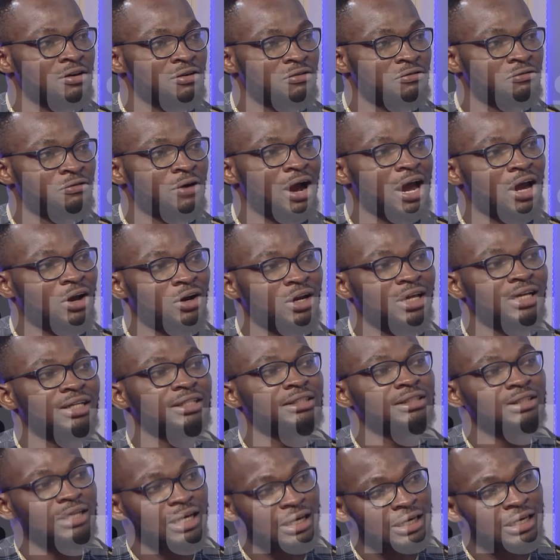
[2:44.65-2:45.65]

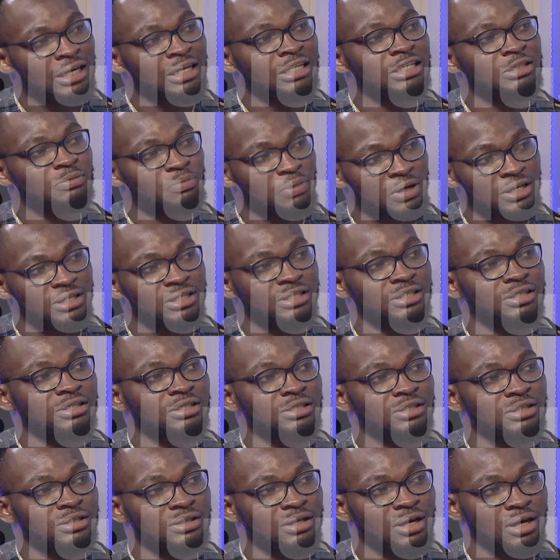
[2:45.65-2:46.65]
Violence Against
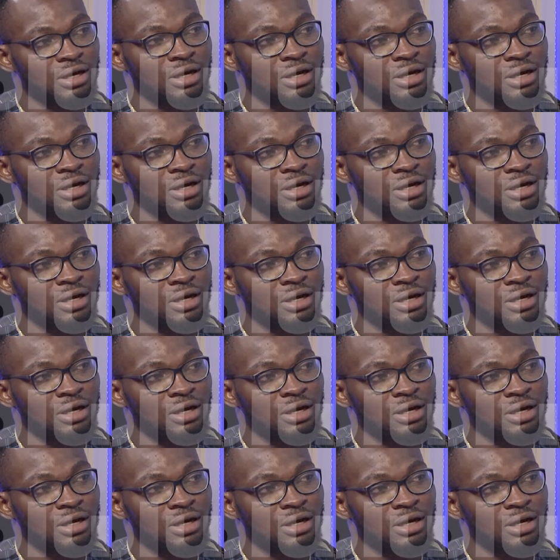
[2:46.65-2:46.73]
Persons, persons,